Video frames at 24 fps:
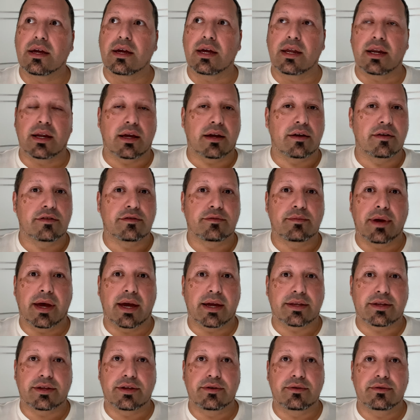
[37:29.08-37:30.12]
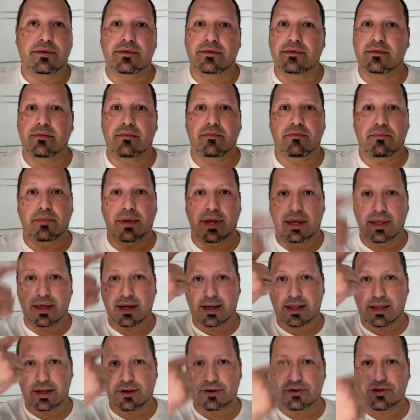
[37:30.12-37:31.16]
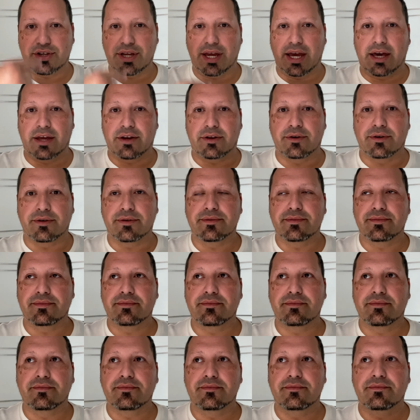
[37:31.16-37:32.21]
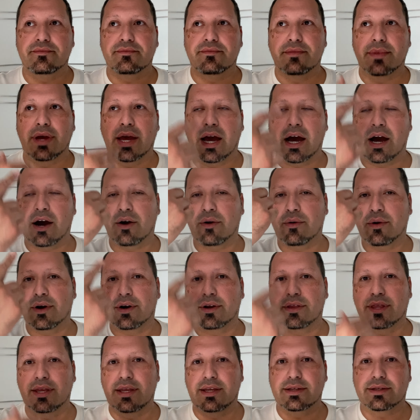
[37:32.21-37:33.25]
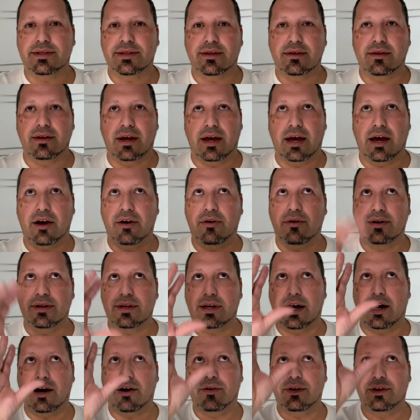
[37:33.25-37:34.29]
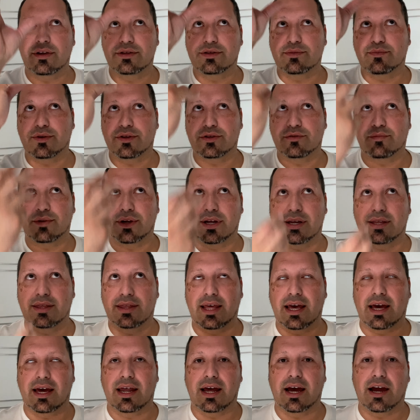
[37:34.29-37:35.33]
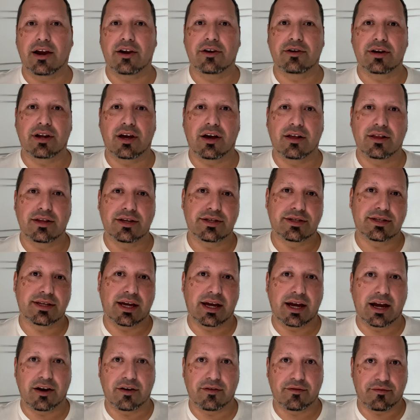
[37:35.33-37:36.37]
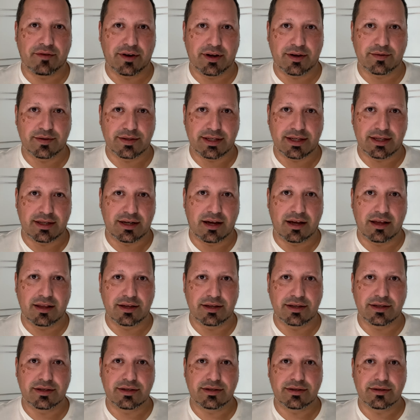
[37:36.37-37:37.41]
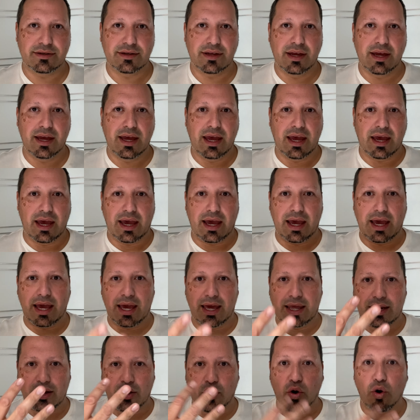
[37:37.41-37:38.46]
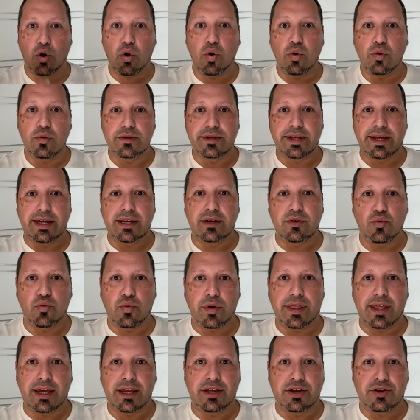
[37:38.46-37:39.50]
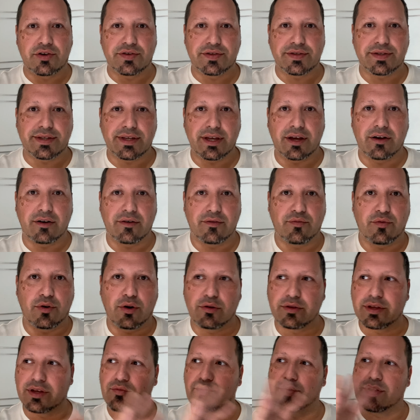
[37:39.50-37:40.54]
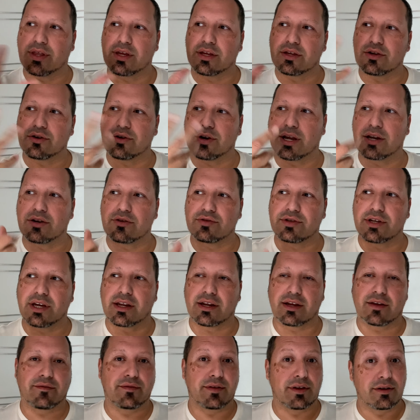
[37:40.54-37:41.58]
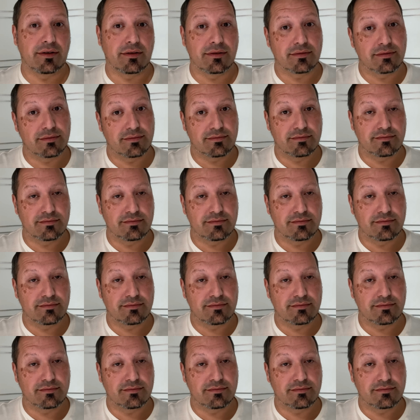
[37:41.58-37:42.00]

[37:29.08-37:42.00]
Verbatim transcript: and it comes back to be the clear channel how are these how how are you supposed to bring that higher knowledge that higher frequency knowledge and hold it within yourself hold it within your energetic field